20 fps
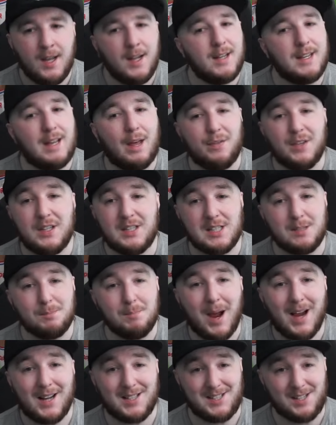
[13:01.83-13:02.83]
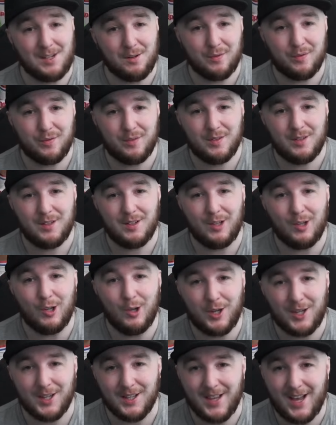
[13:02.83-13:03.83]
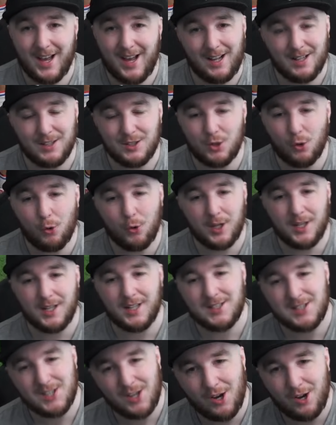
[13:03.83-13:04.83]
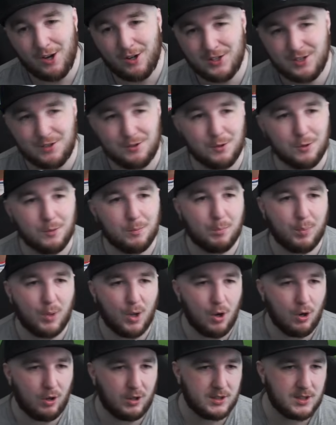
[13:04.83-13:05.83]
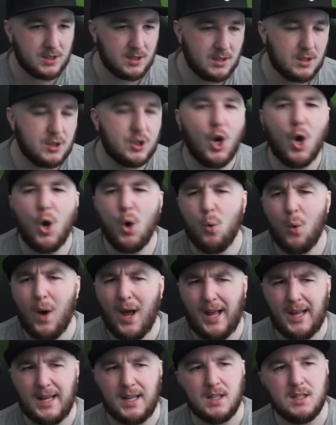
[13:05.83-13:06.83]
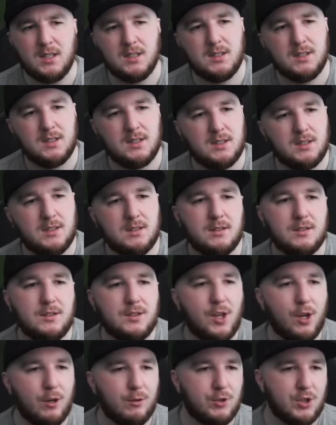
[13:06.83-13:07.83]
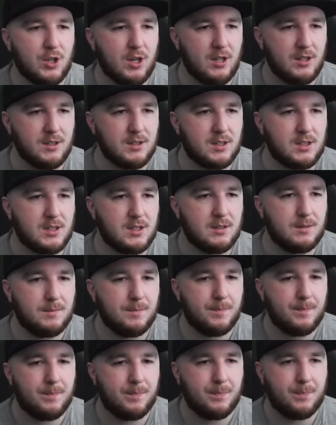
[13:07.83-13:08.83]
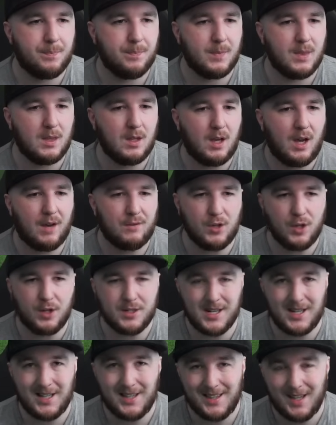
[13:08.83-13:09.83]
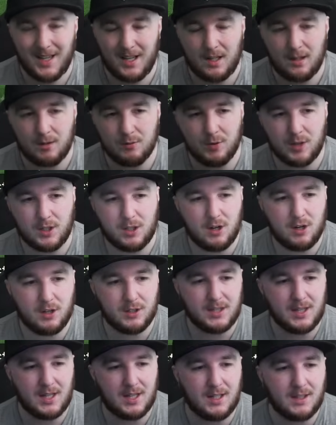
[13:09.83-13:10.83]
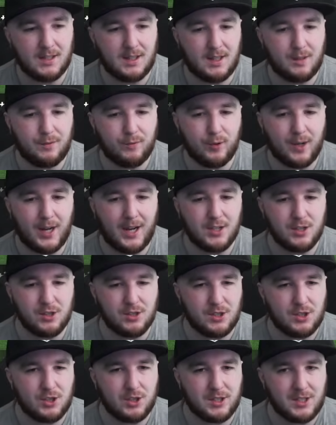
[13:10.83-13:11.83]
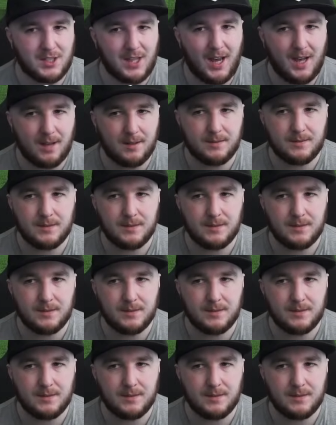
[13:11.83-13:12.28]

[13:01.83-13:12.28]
Now, this is massive. Look at that. Doig to Arsenal. Blocked. Go away. No chance. Haven't heard anything regarding the free agents just yet.